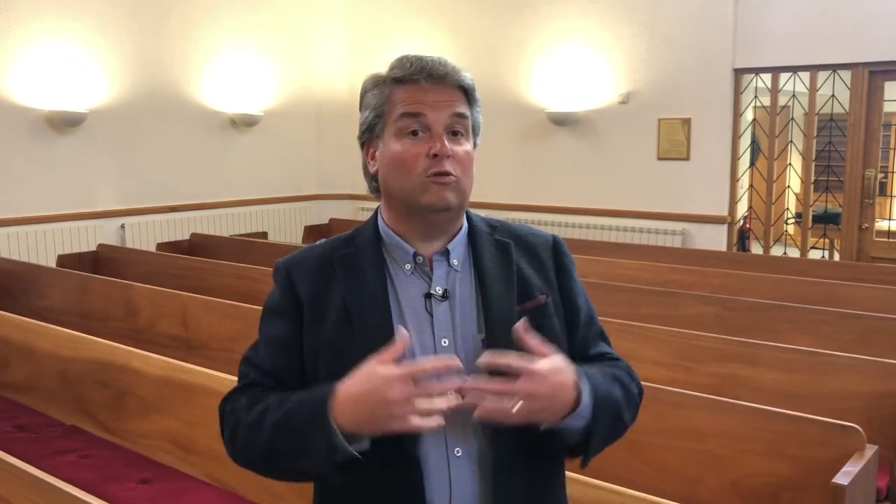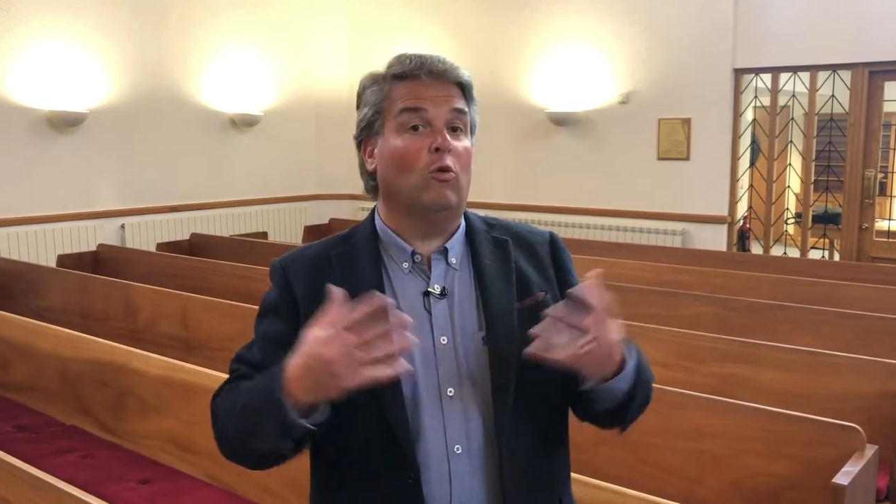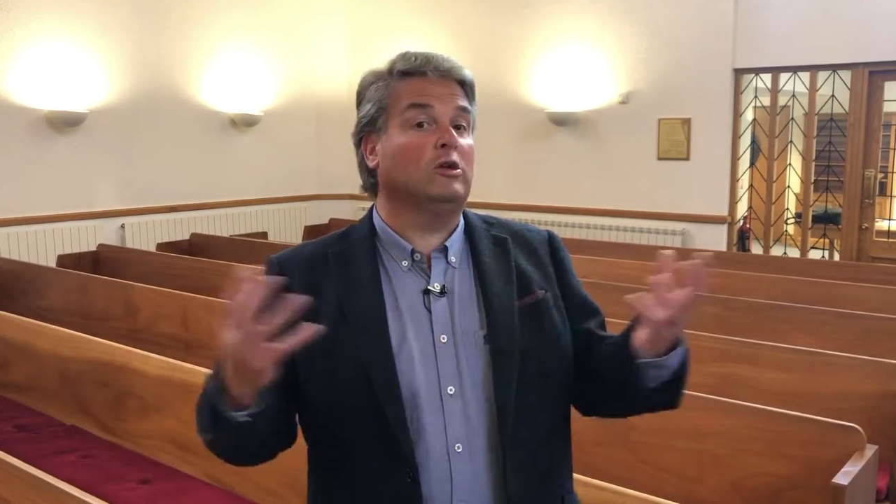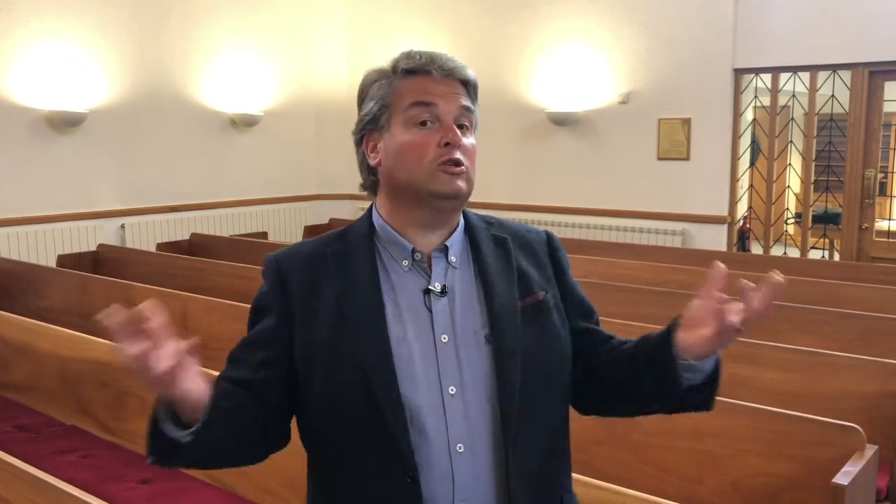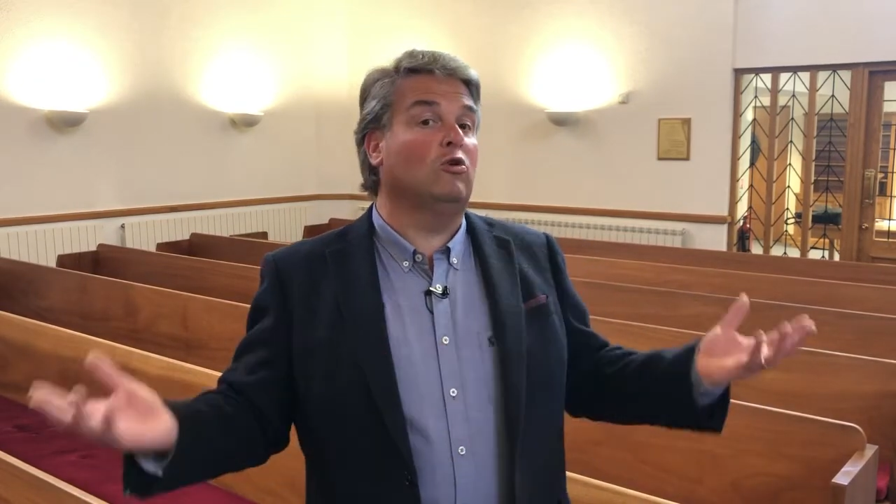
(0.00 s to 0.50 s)

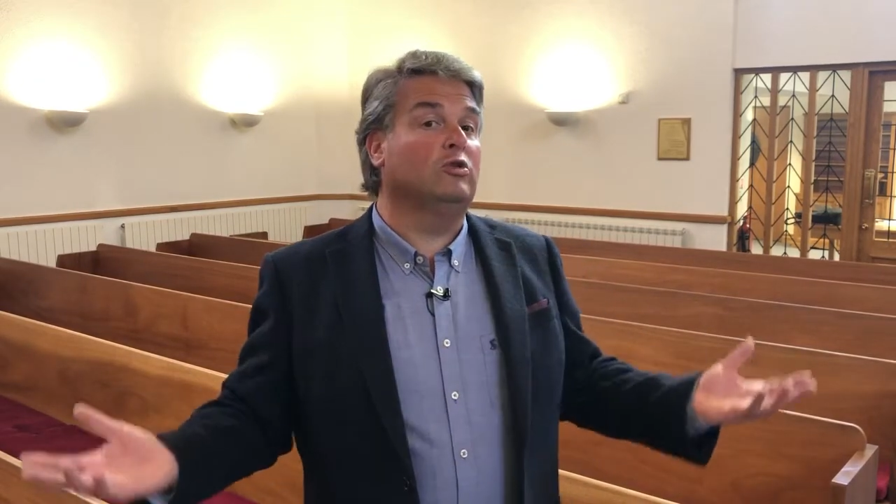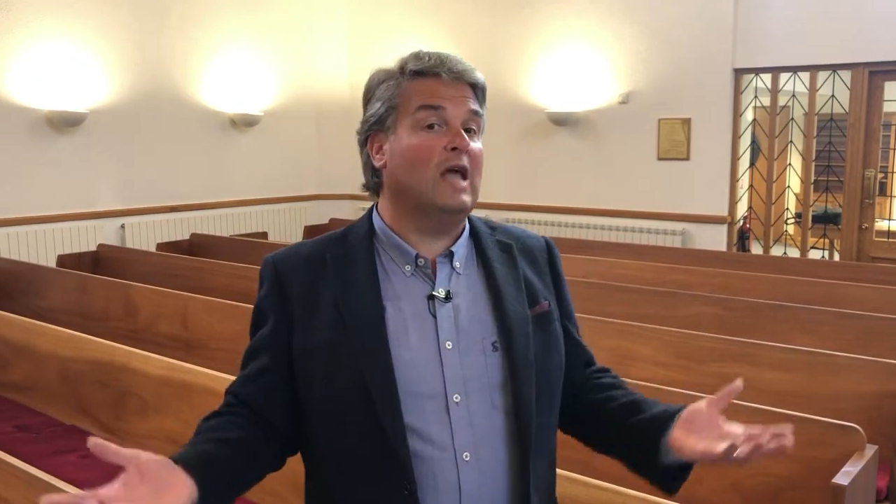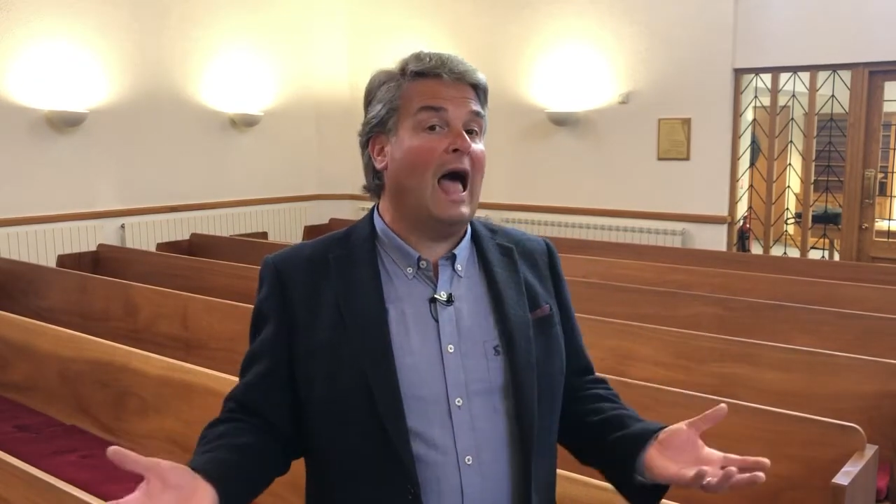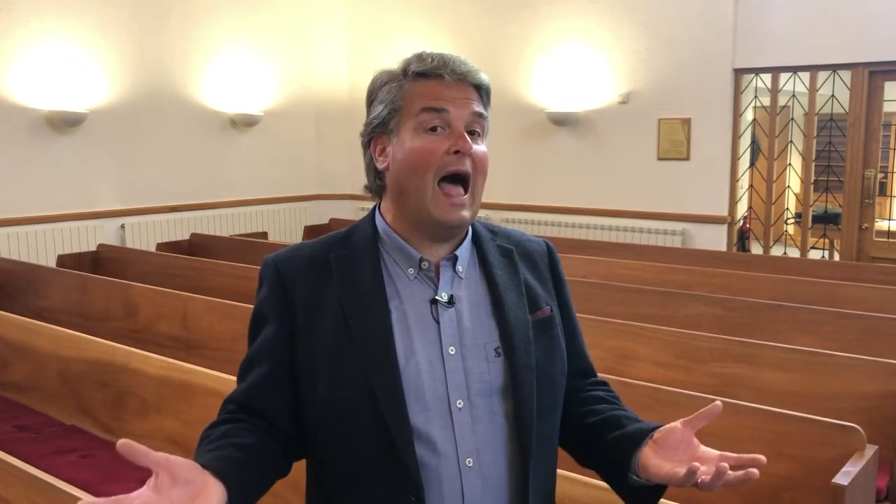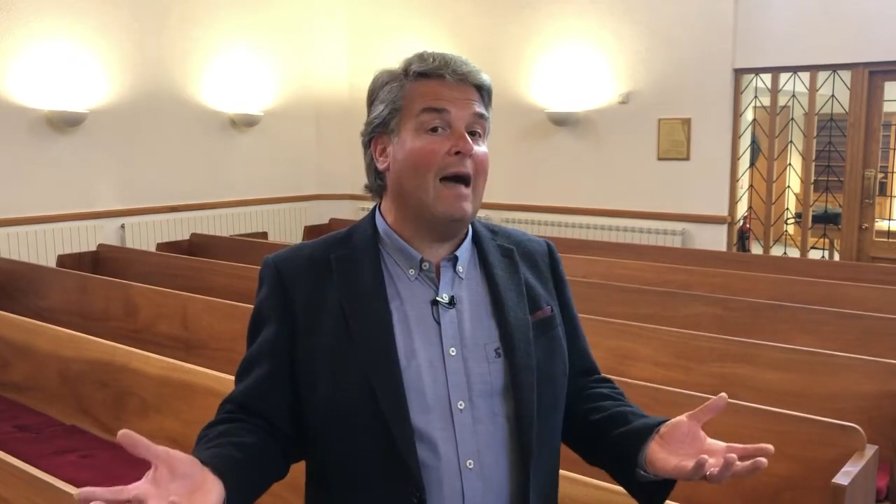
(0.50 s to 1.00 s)
what's going to
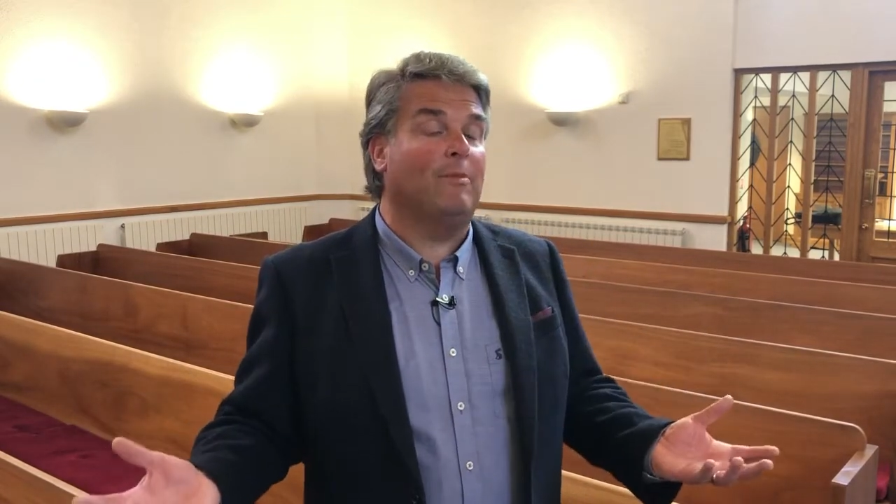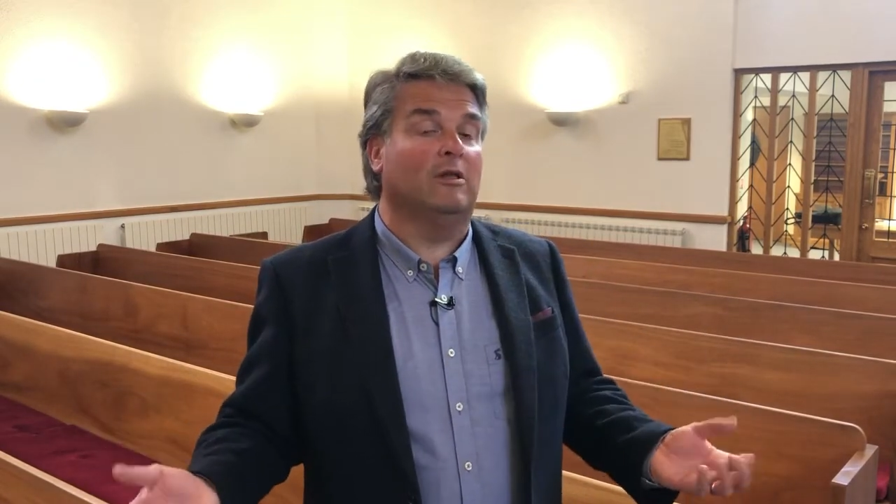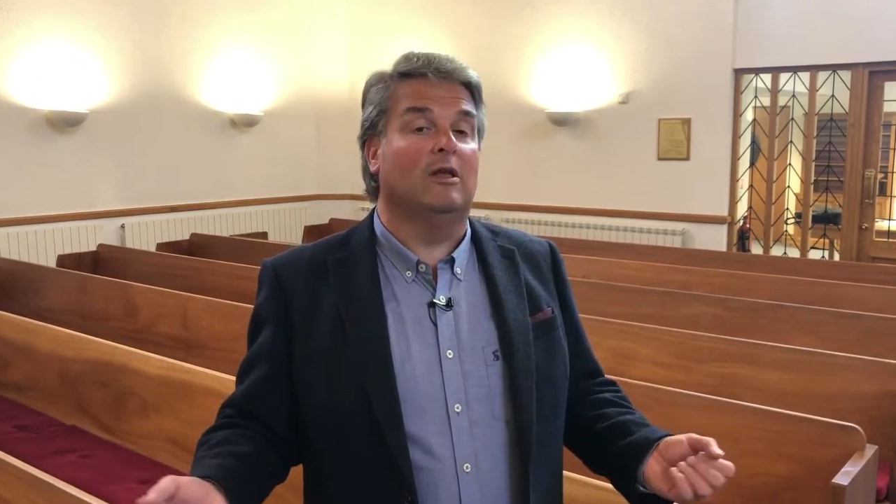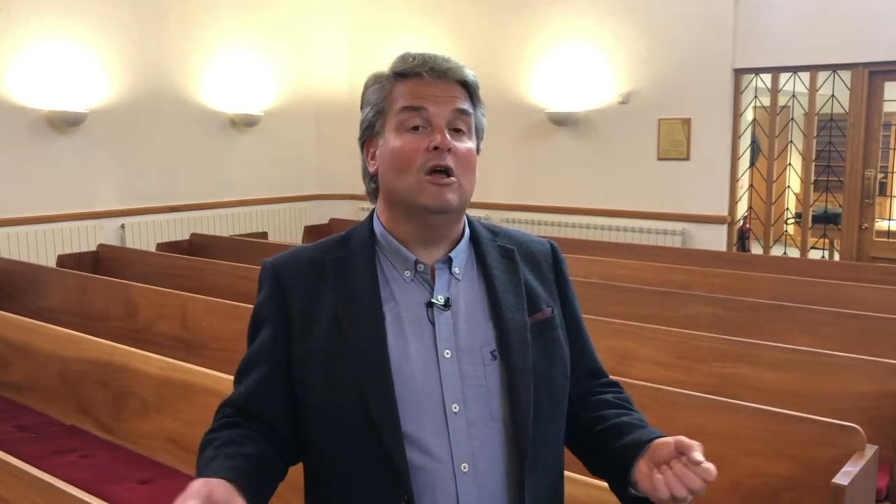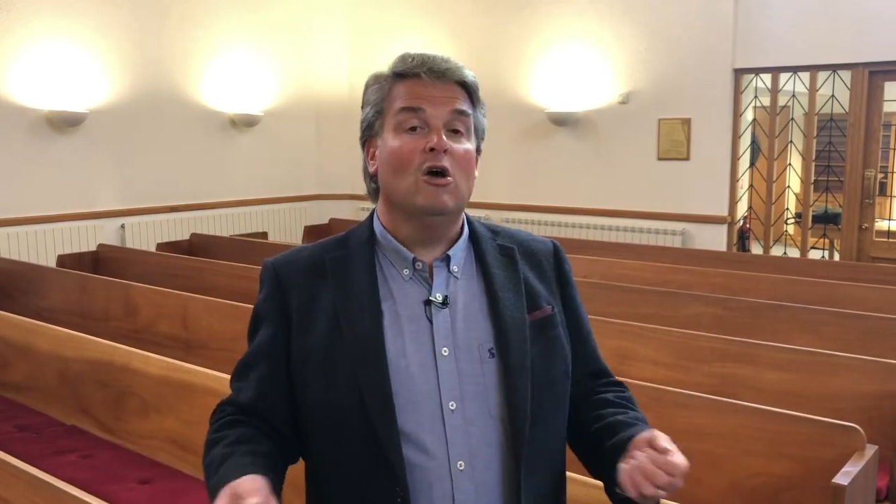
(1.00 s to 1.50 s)
happen.